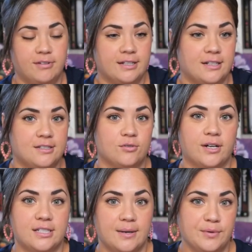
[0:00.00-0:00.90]
like that's the
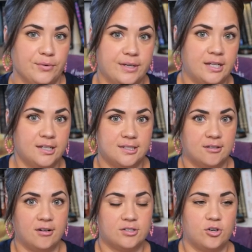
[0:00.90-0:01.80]
right time to read it is
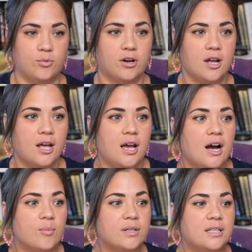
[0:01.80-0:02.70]
in October.
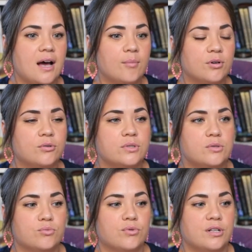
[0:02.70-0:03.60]
But that book
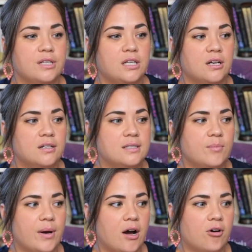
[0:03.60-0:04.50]
was really good. It's
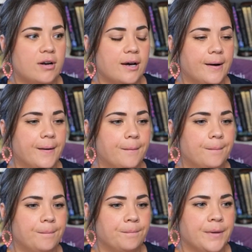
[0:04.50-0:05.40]
about
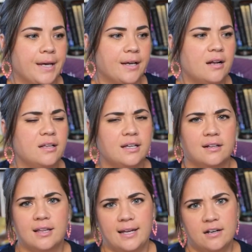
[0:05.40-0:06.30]
kind of like a
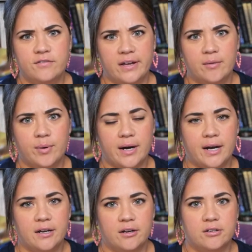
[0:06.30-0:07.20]
clan of
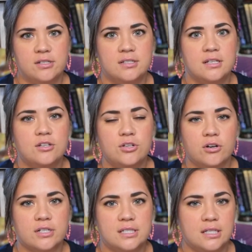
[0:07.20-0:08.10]
vampires. It's in New
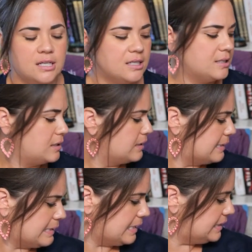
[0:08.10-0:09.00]
York City. It's in
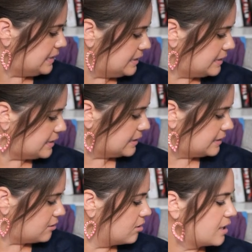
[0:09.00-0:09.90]
like
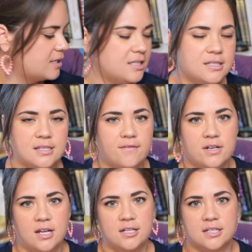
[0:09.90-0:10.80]
1960 or
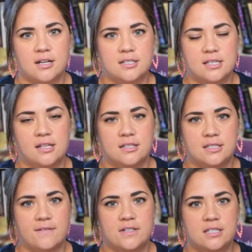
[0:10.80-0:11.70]
1978. It's kind of set in the
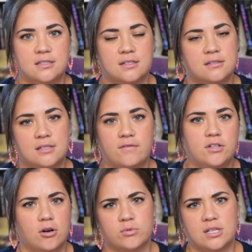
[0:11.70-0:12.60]

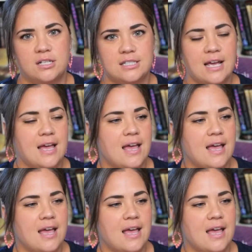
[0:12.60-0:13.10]
70s, almost 80s.